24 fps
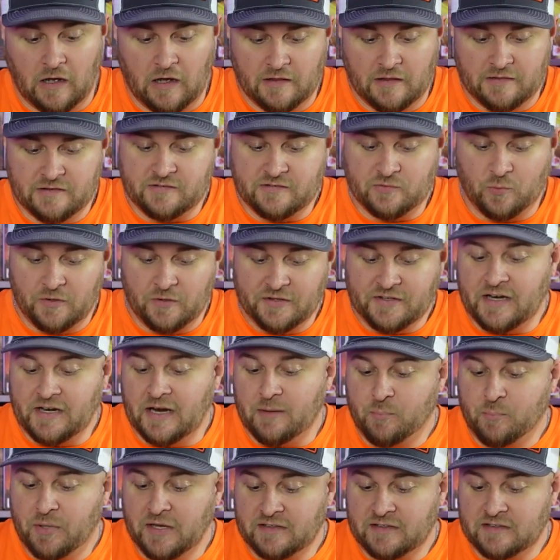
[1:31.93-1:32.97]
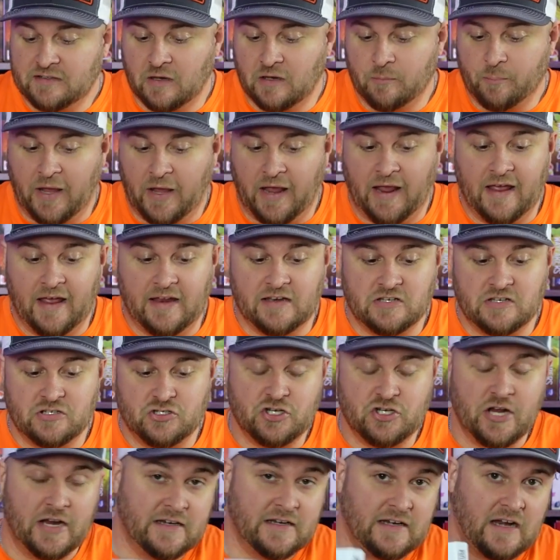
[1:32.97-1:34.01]
This is one that I picked up at
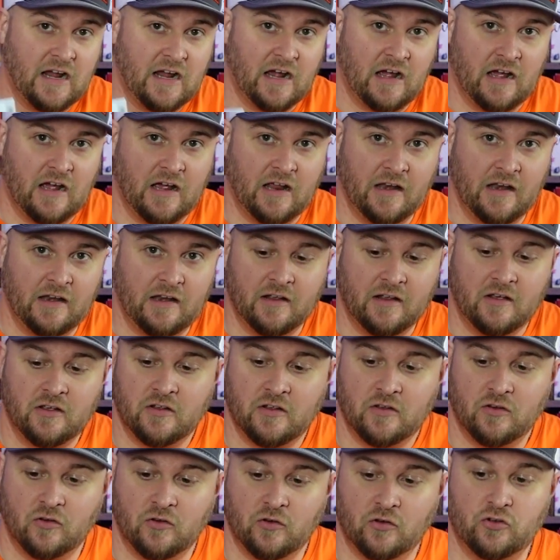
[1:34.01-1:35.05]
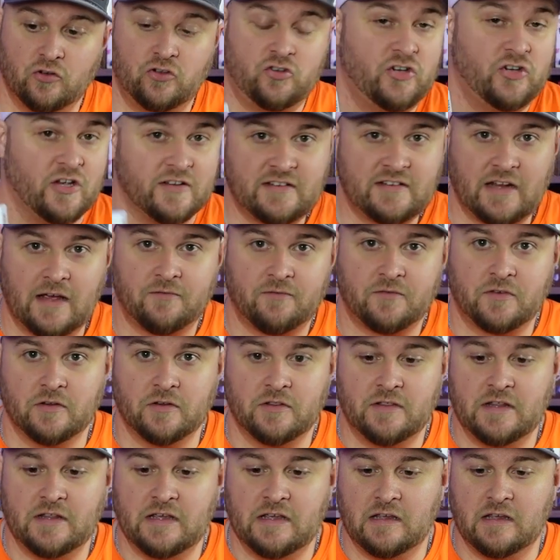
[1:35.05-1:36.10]
Gen Con just after
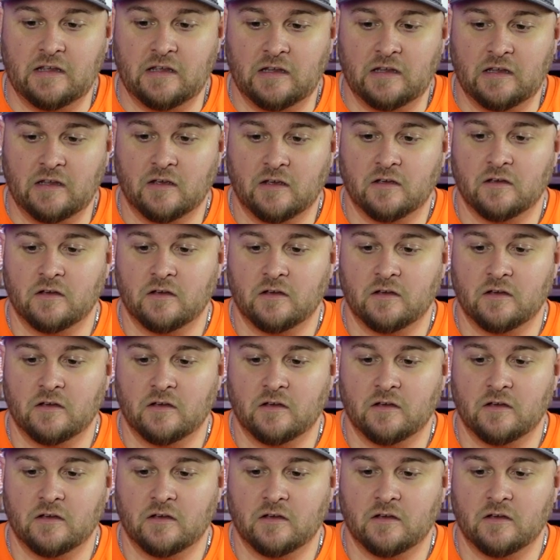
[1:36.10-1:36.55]
the